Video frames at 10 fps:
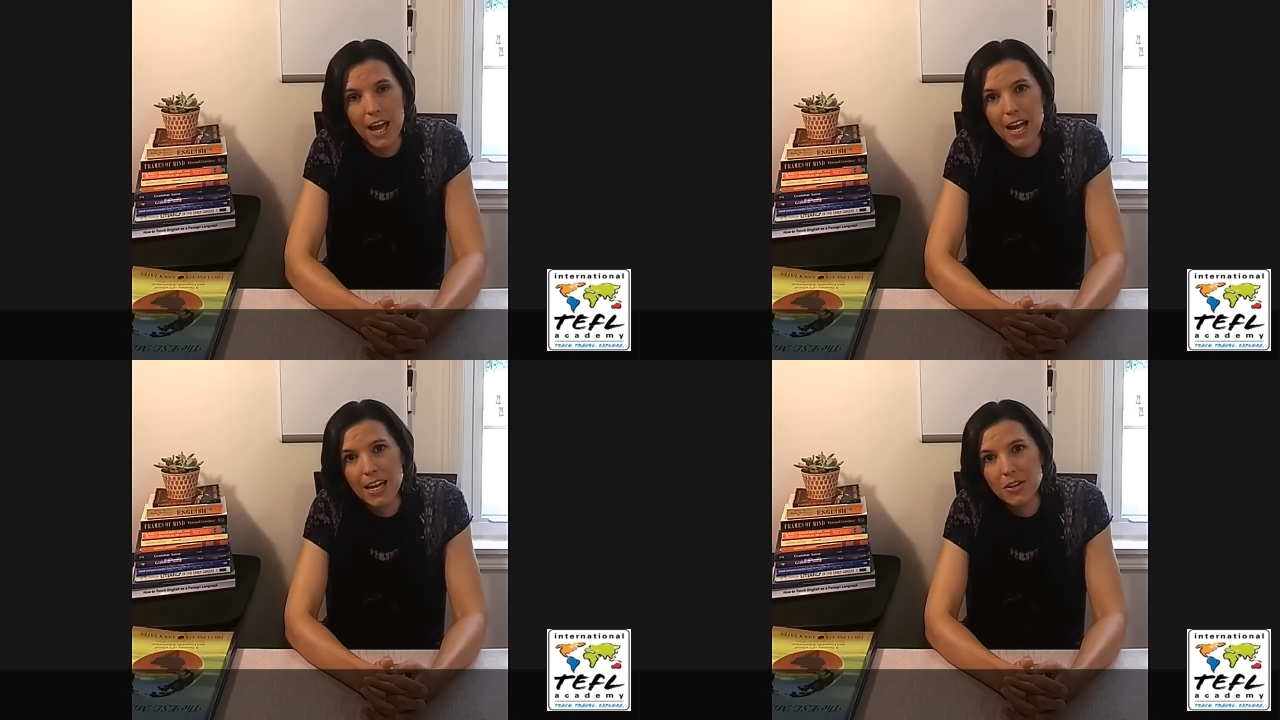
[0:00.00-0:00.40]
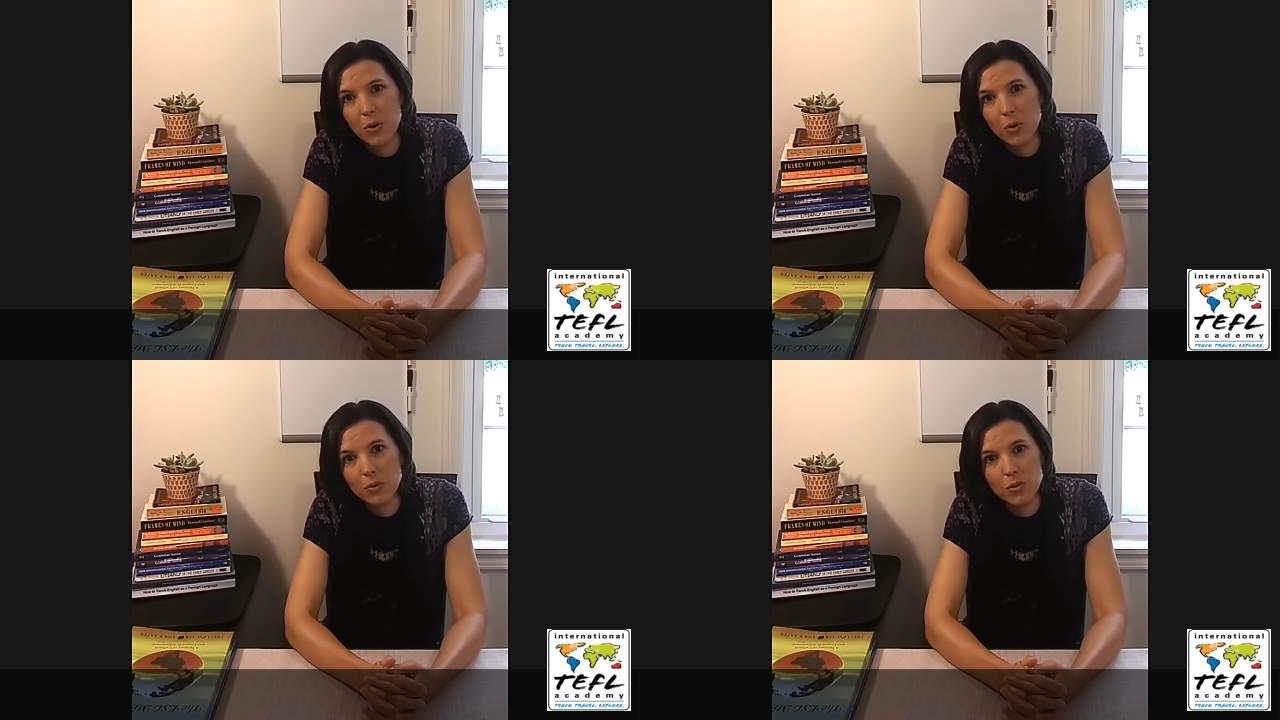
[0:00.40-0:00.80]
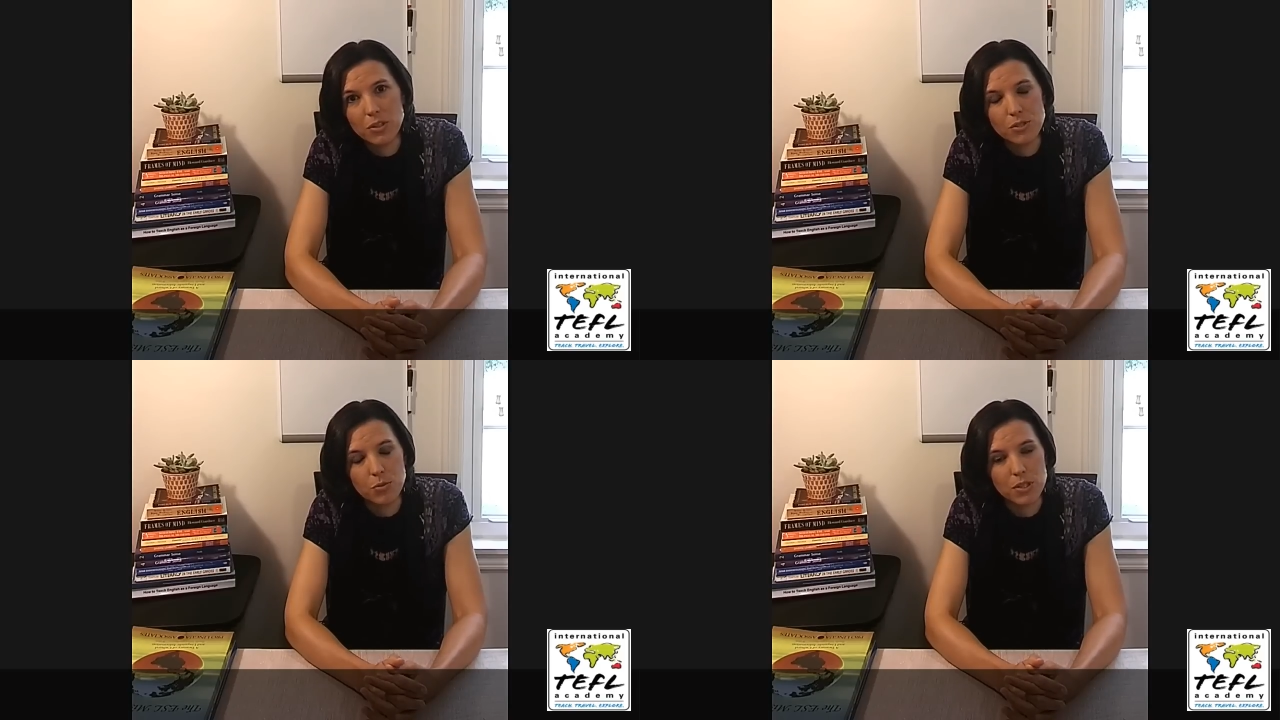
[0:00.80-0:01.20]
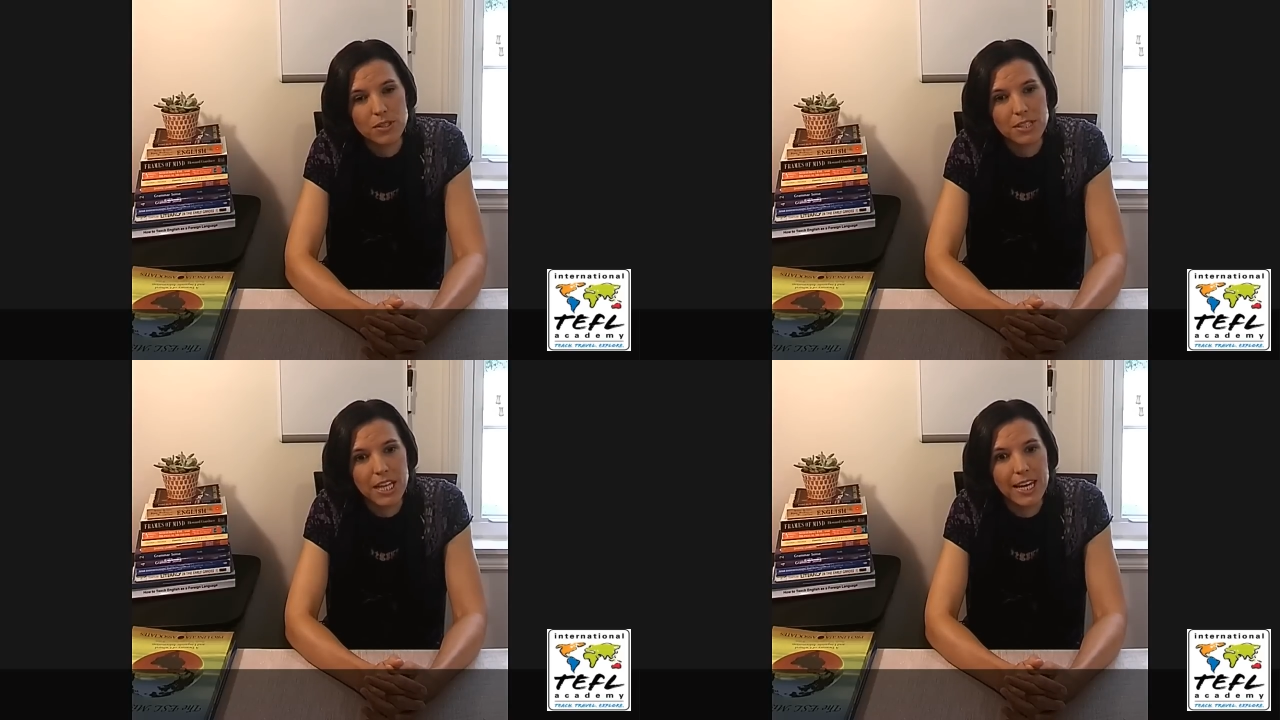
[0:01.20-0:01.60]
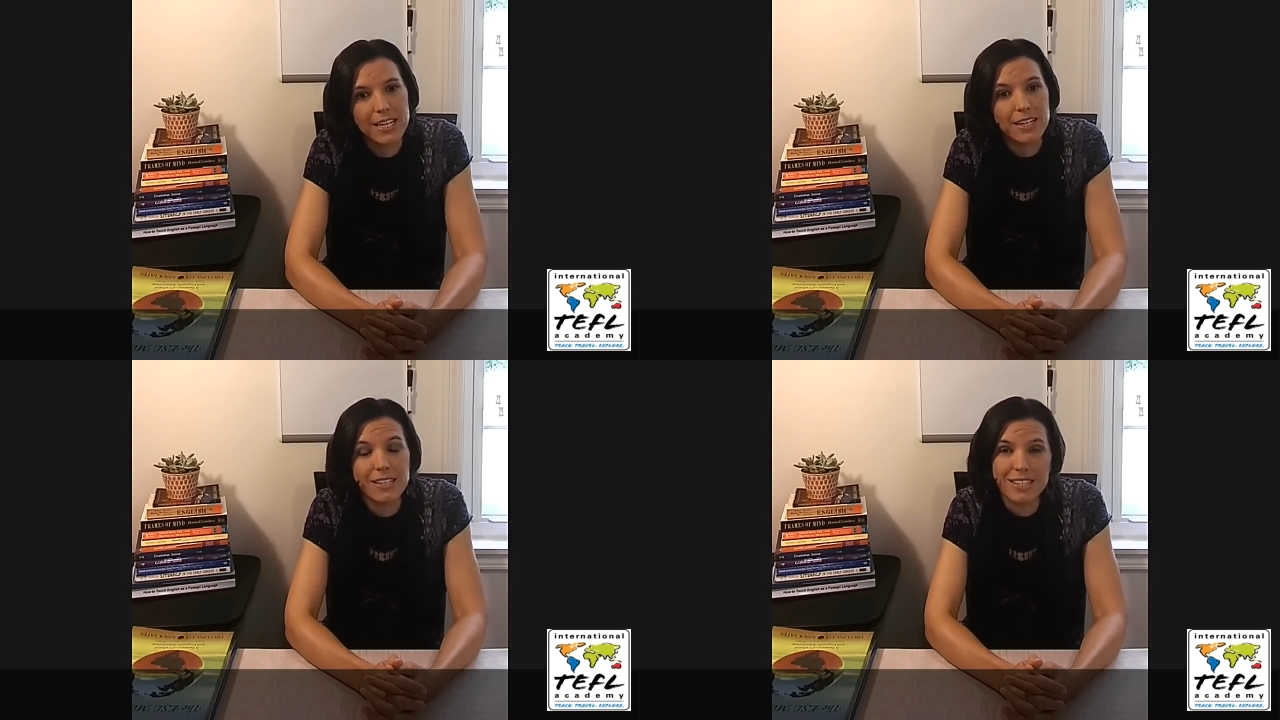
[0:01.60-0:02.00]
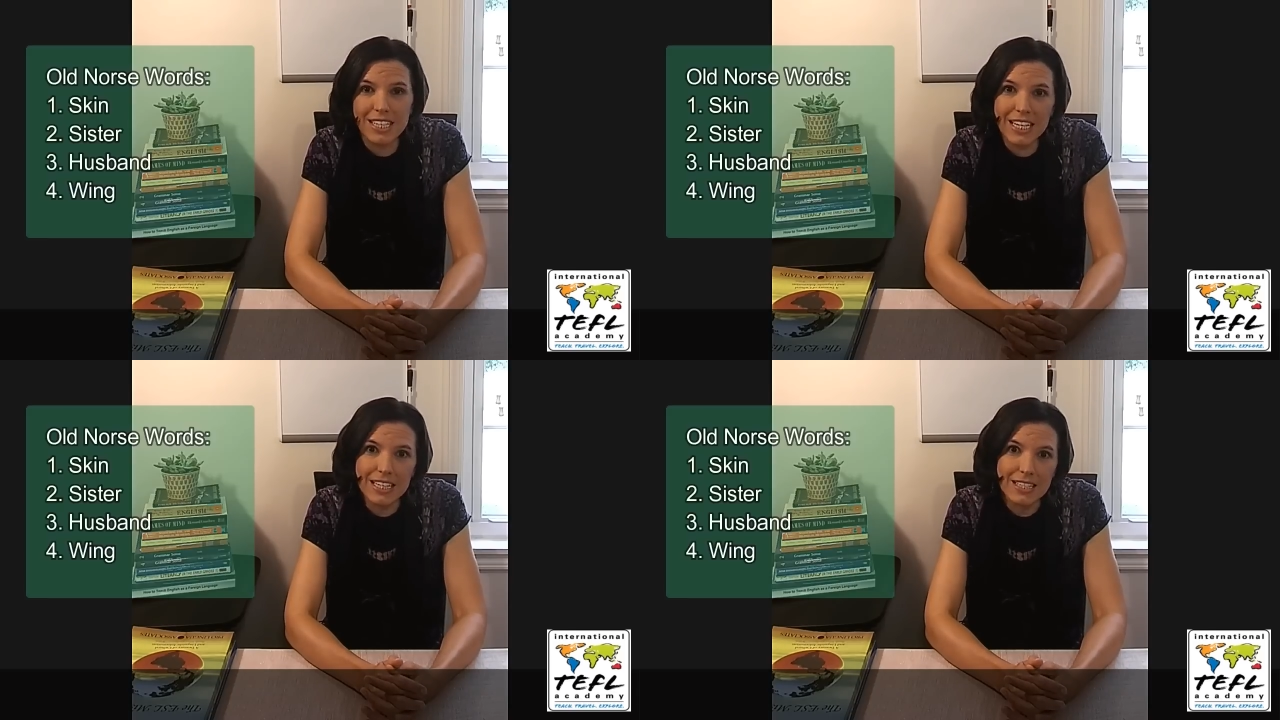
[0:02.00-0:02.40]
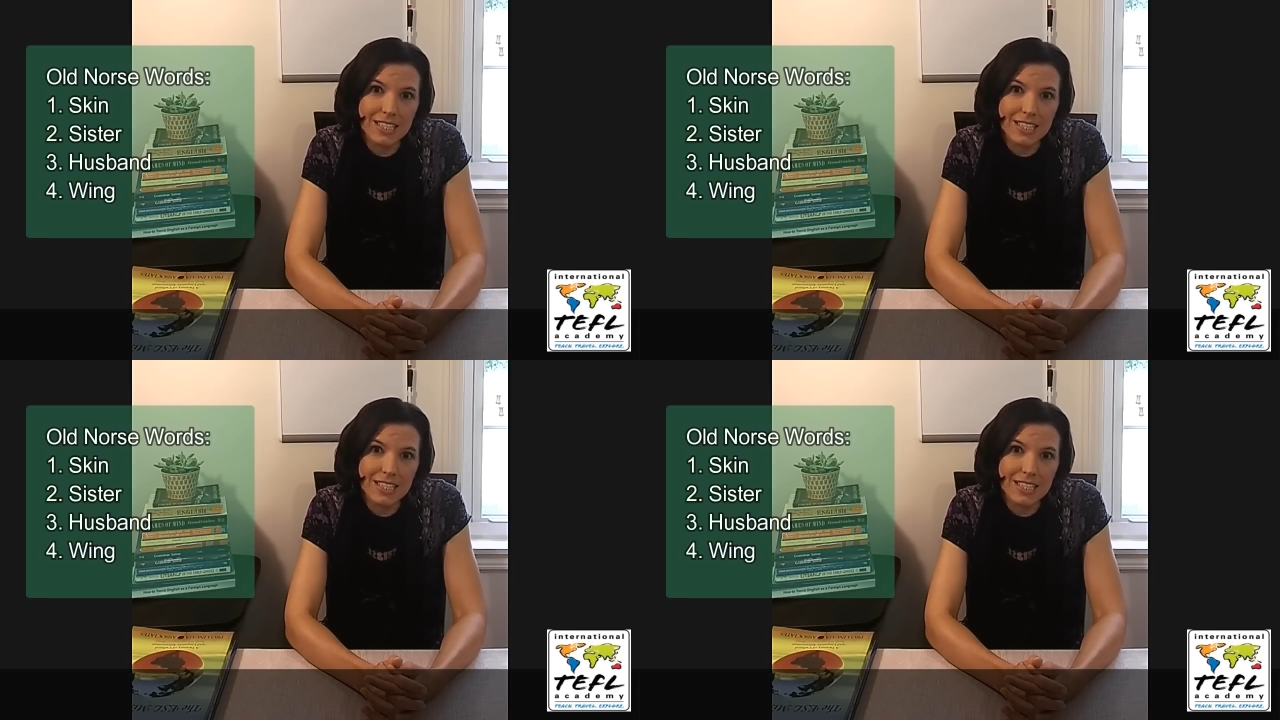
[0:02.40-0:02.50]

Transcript: and Old Norse words like skin,